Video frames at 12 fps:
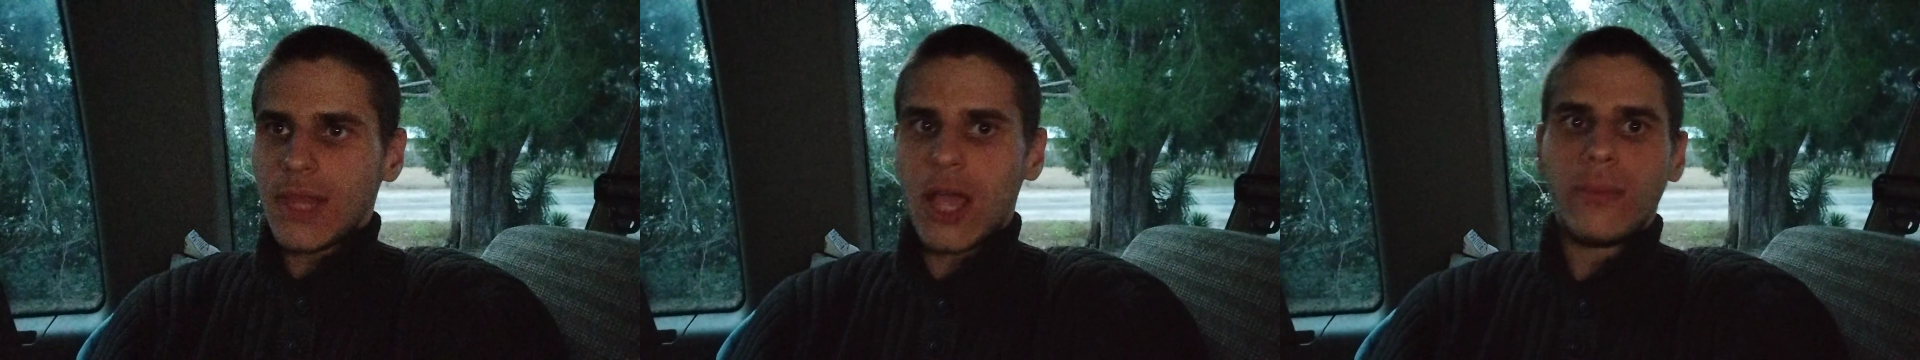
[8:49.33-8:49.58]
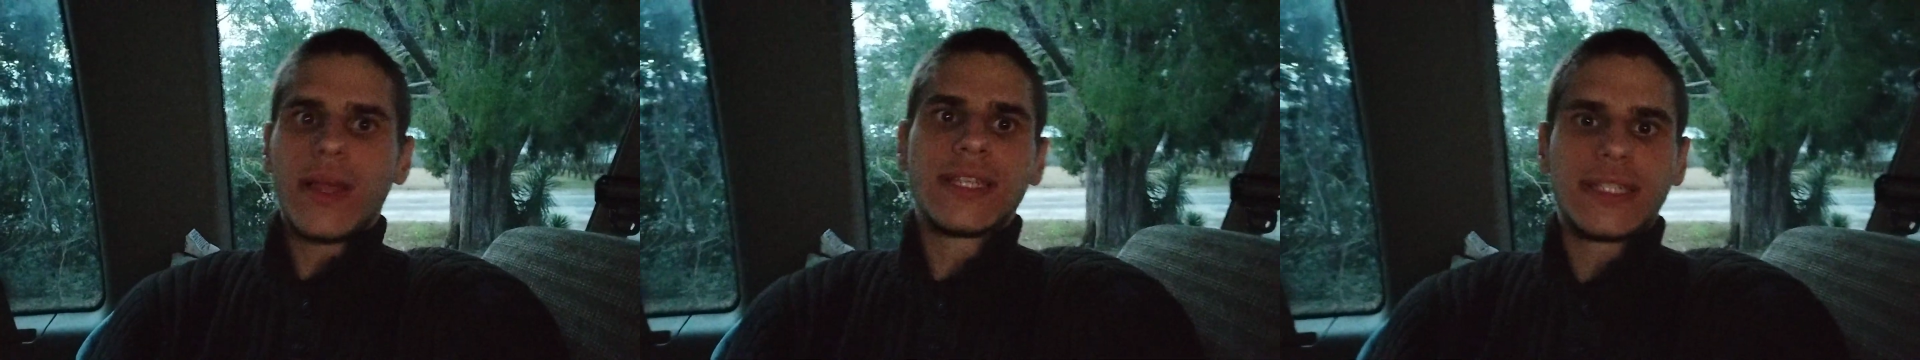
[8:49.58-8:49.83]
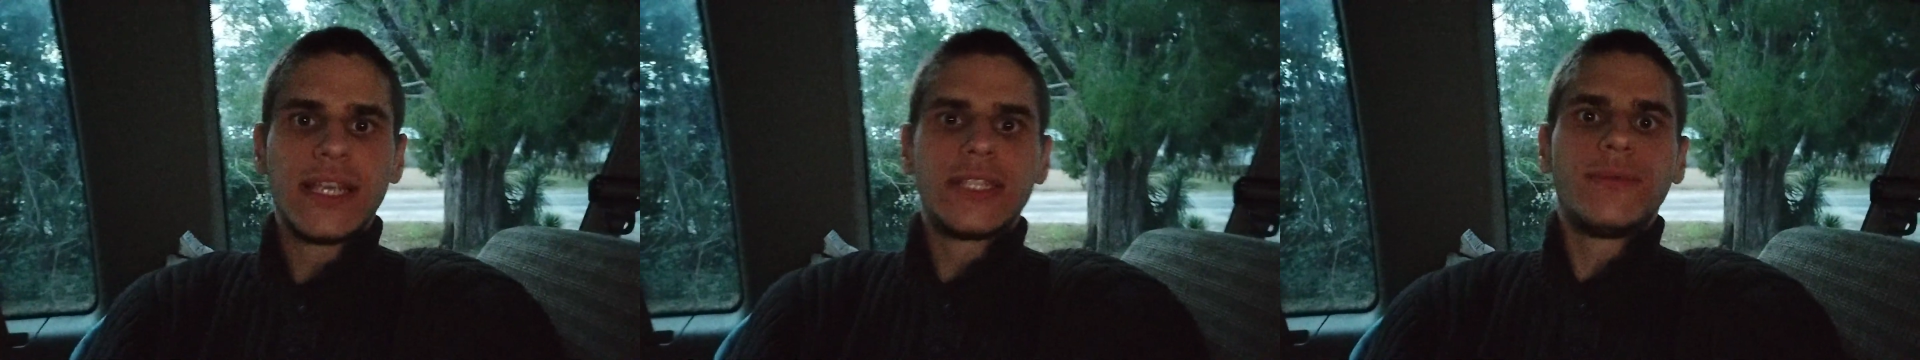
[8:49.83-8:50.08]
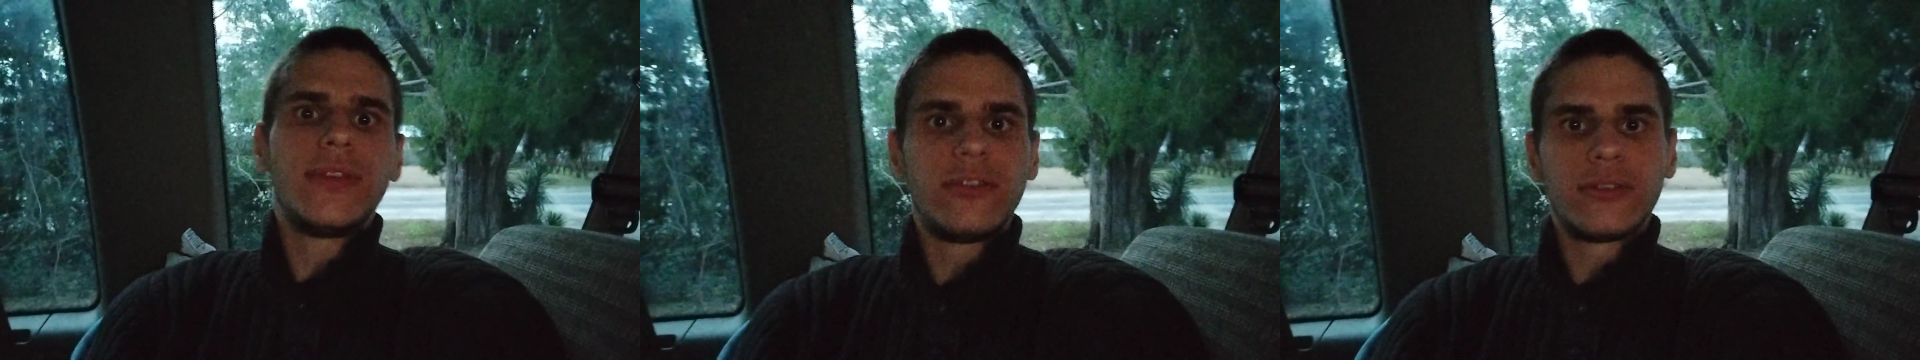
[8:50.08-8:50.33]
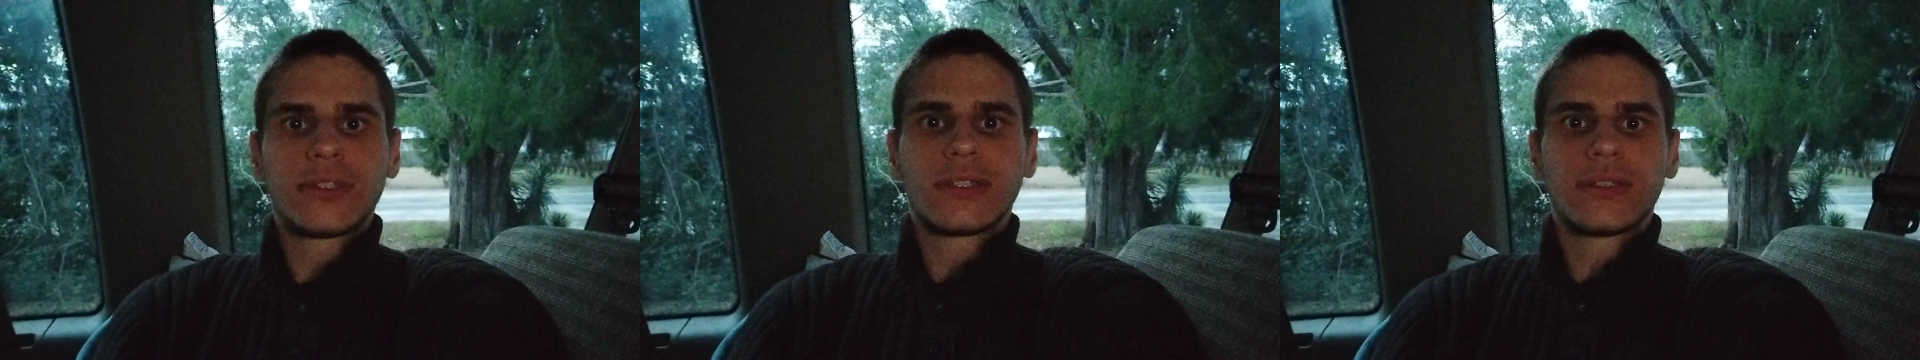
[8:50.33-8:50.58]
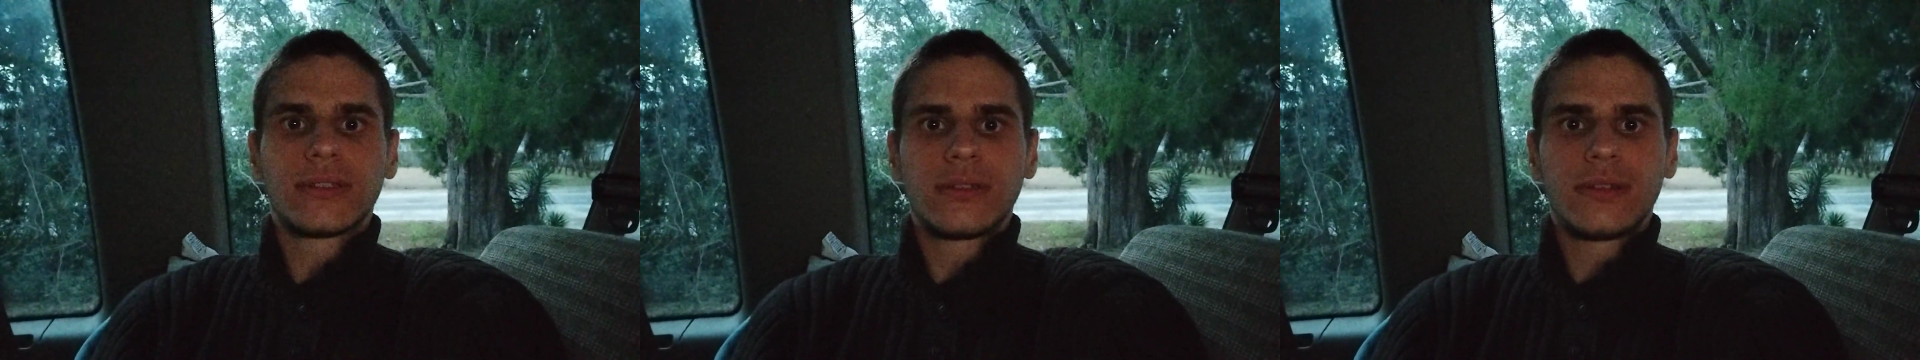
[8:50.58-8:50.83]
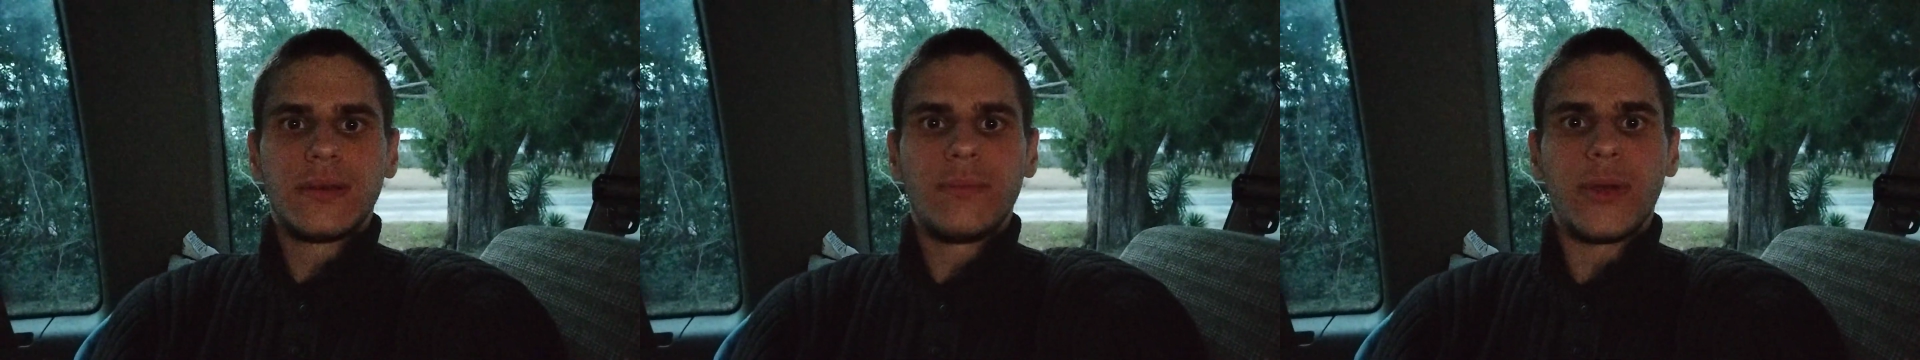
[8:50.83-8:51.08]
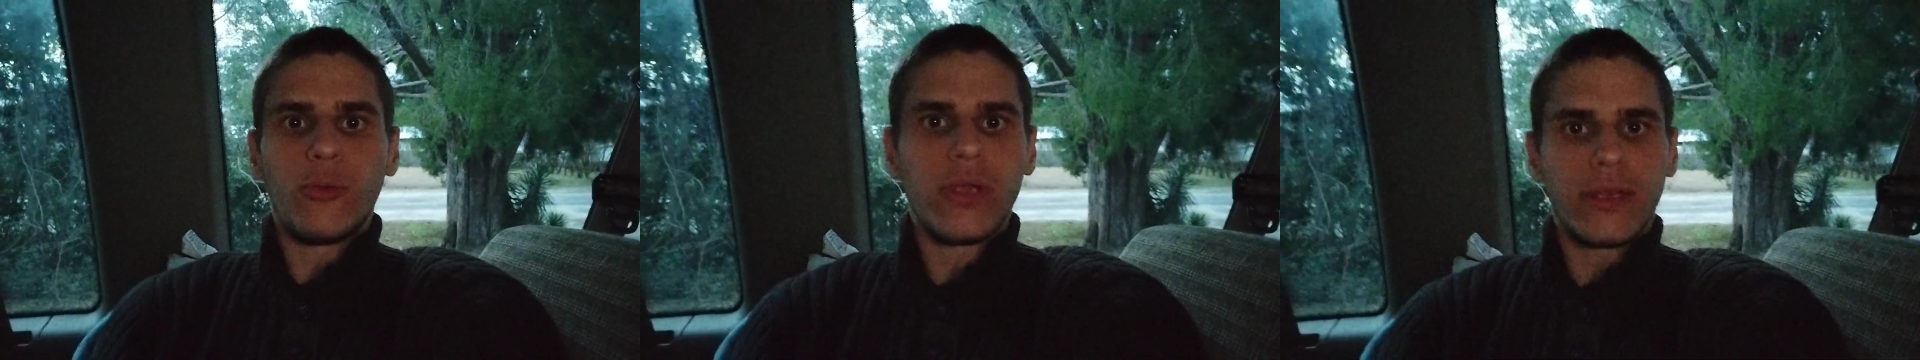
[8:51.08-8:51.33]
I'll make 6 videos
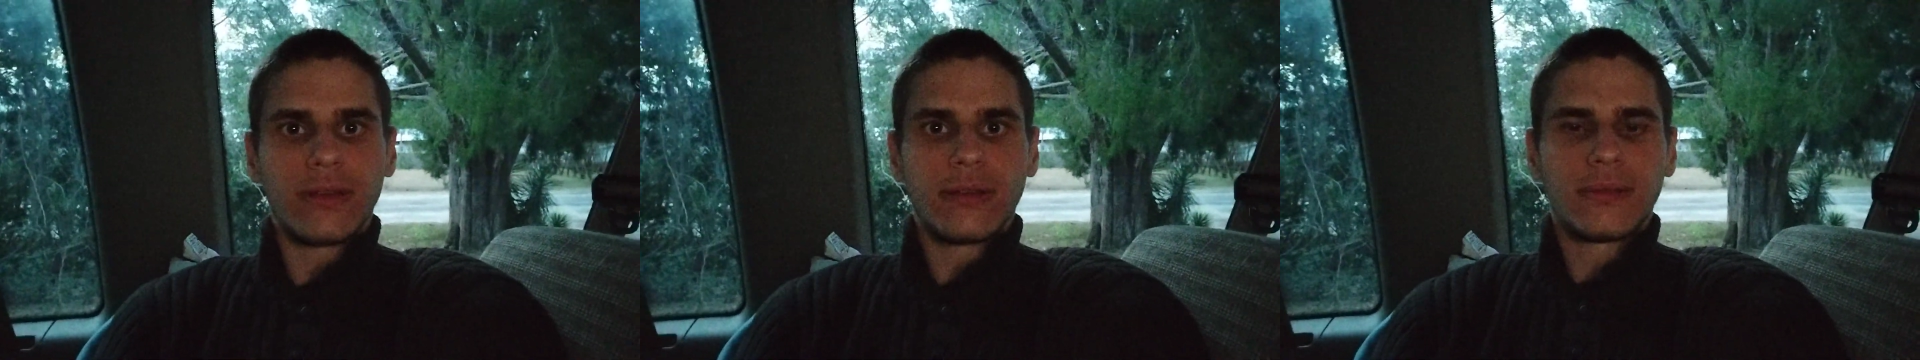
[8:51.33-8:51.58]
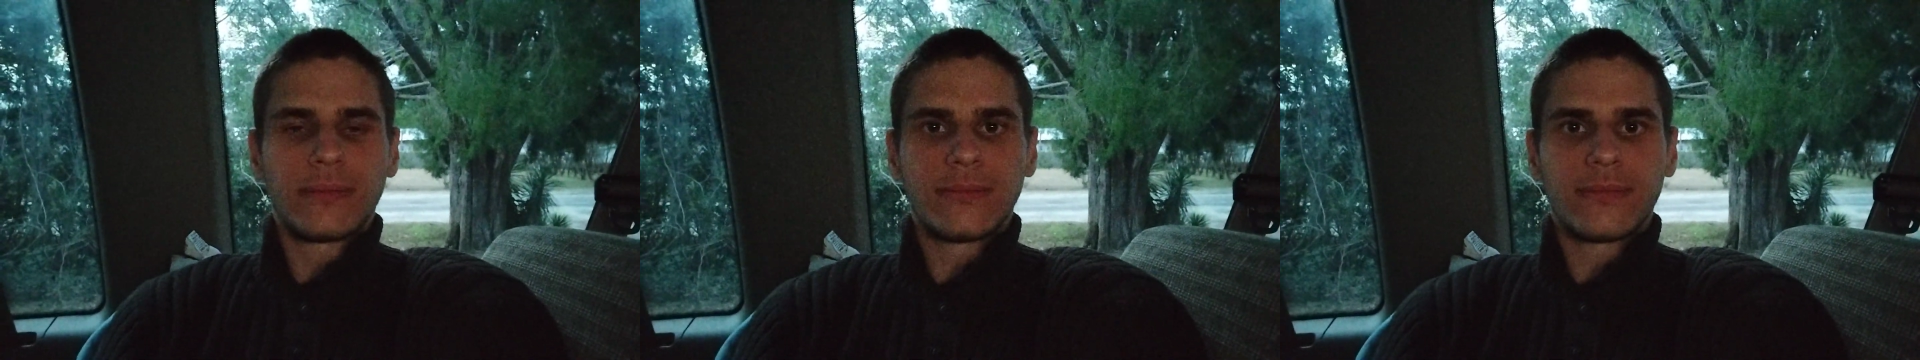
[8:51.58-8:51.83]
per week,